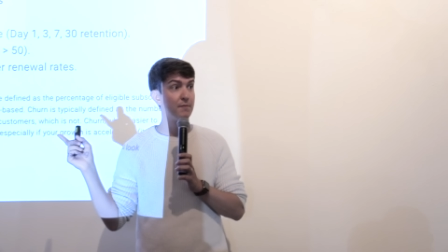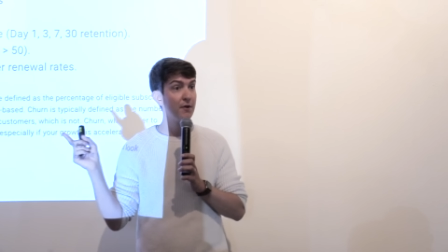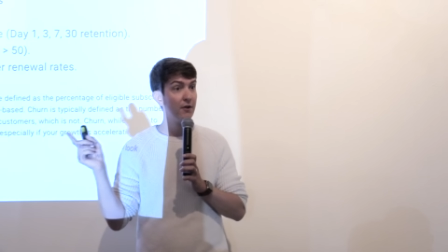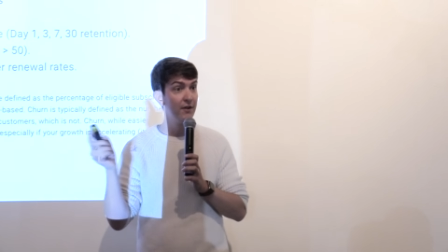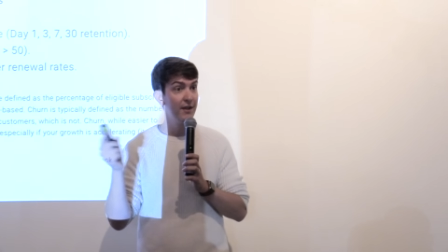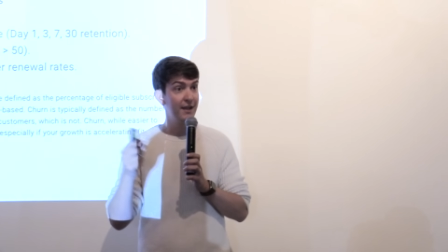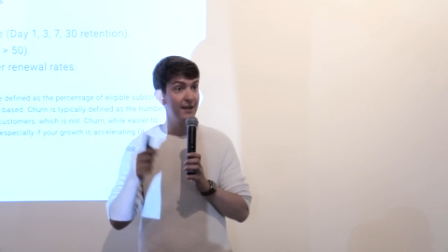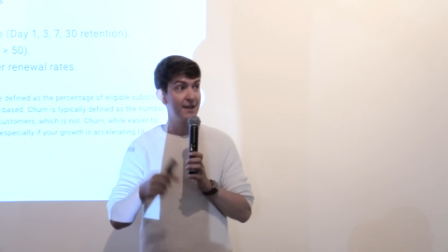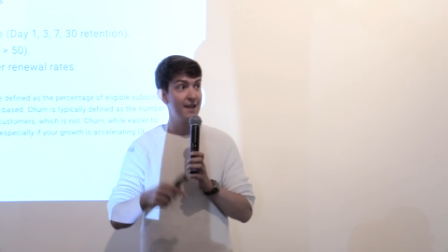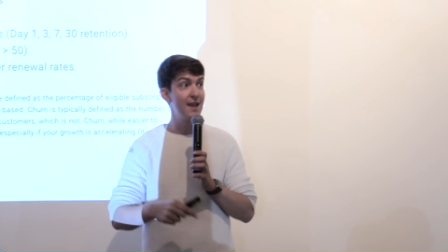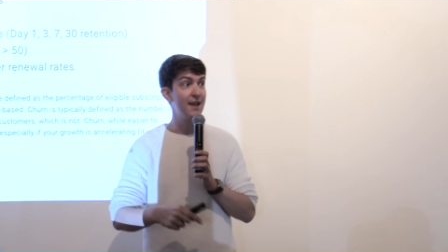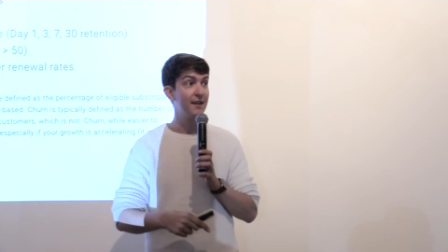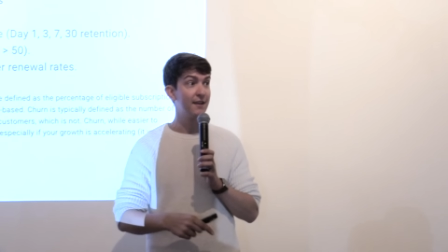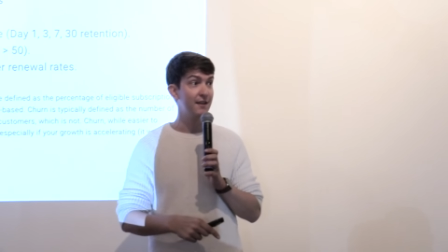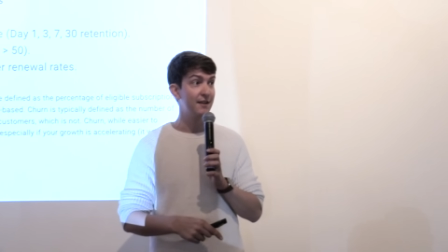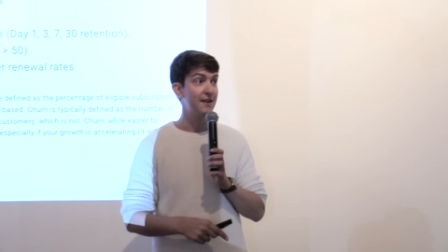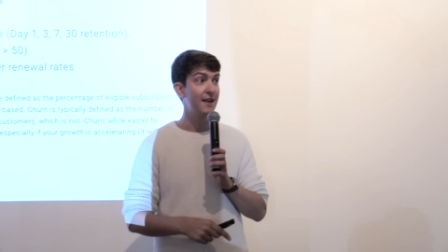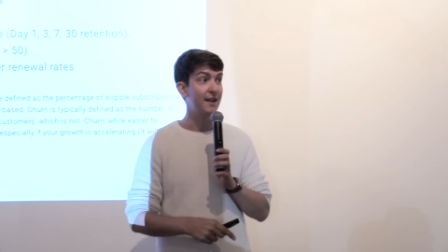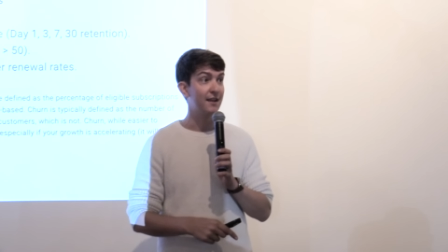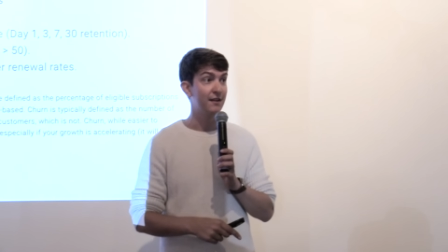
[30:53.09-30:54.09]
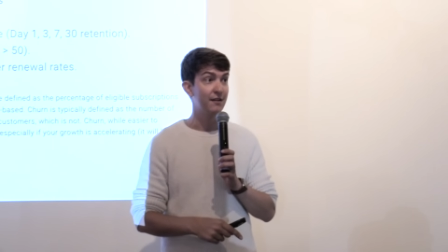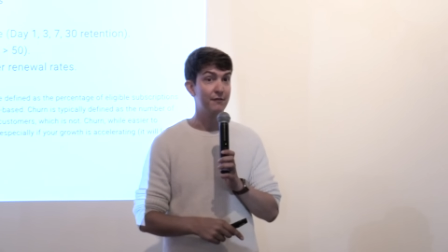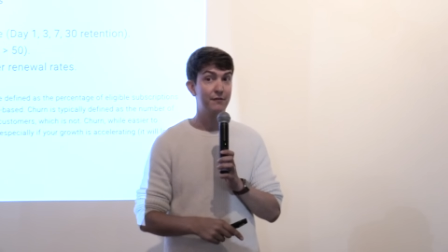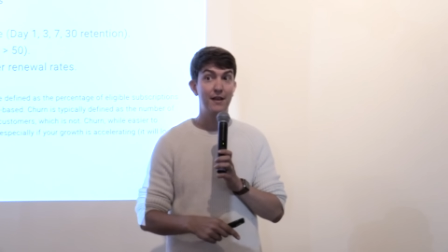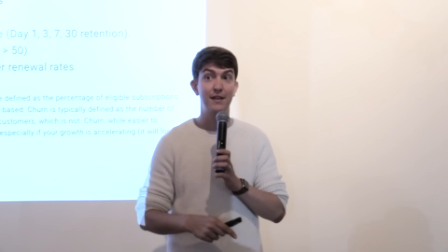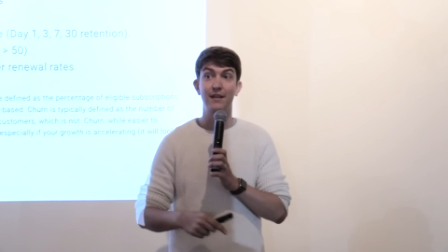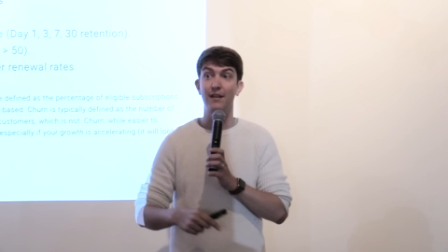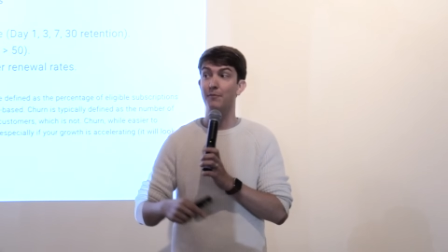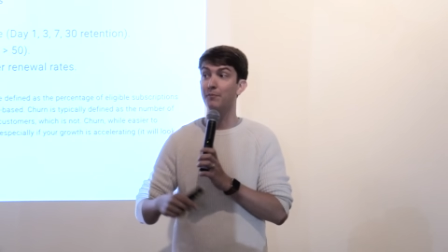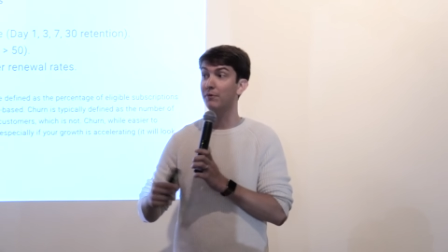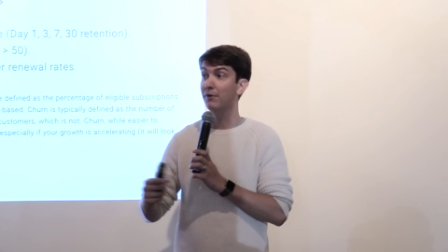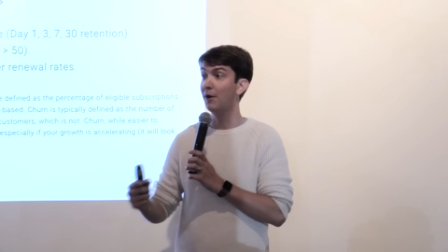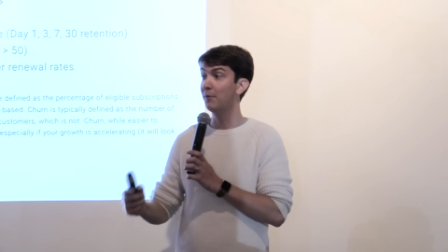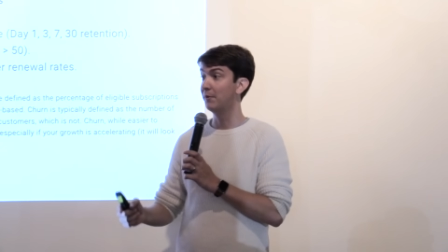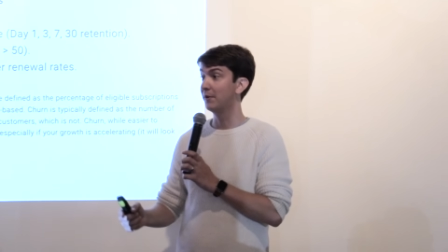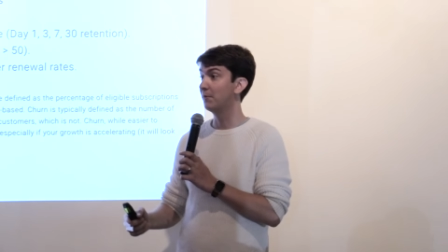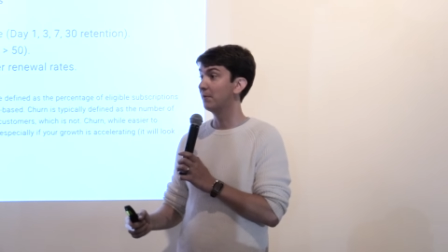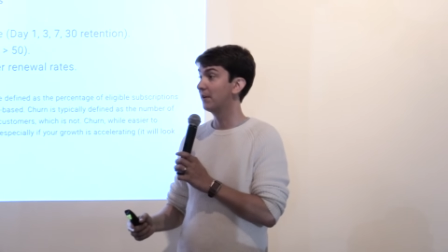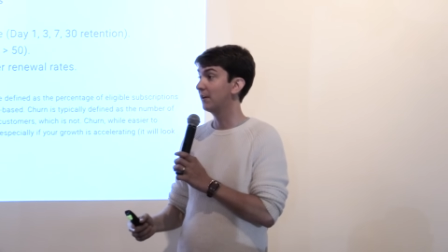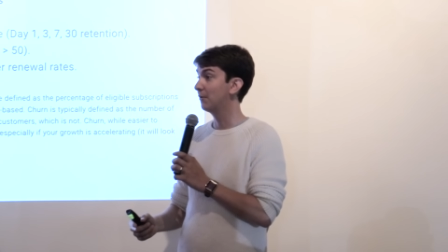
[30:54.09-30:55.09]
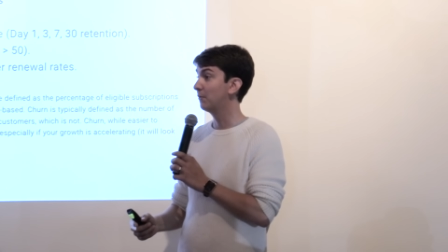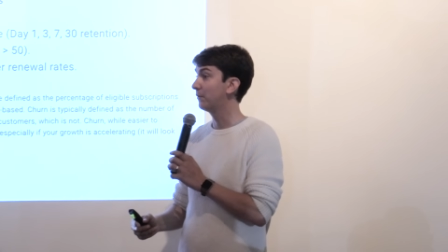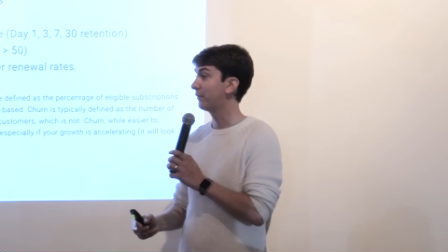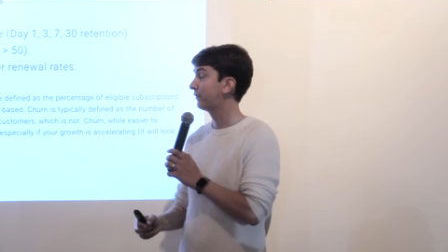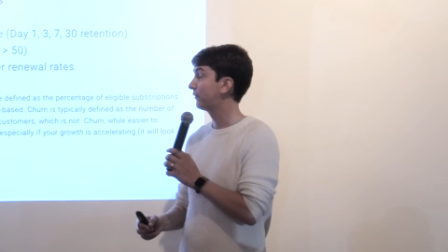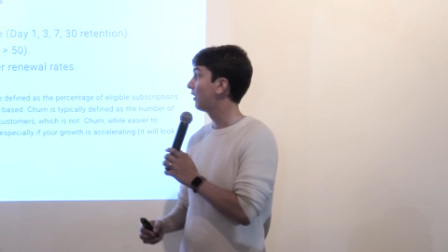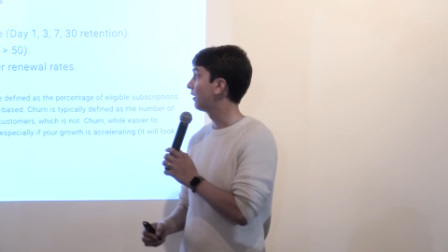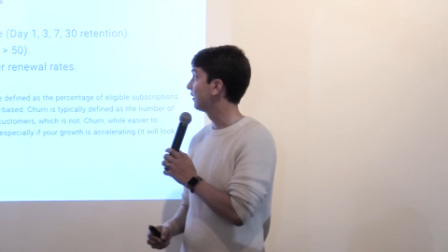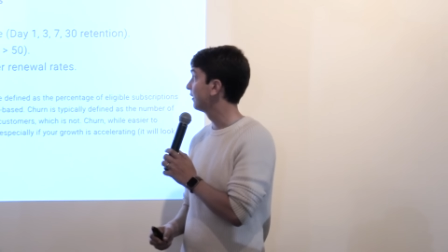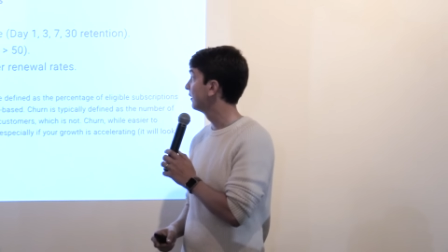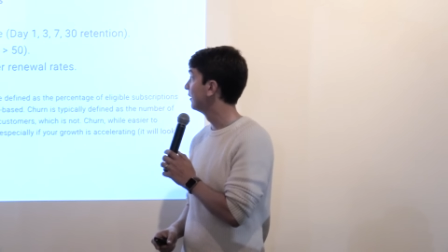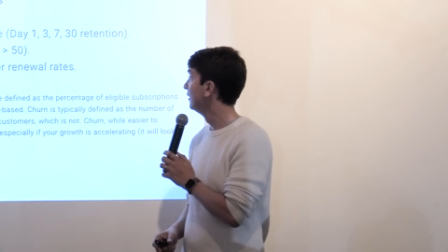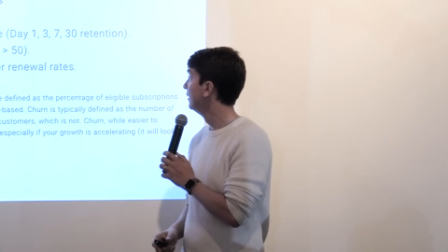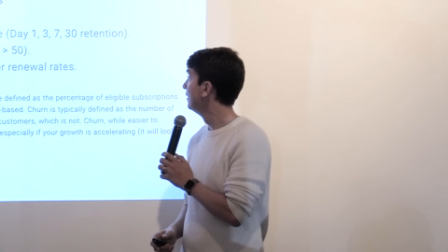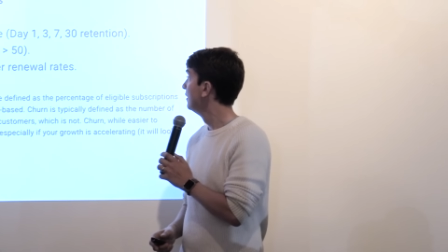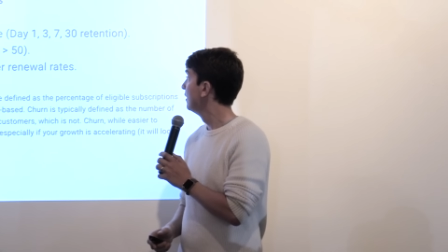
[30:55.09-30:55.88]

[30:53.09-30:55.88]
is built, it can get negative, and that's probably where it will start.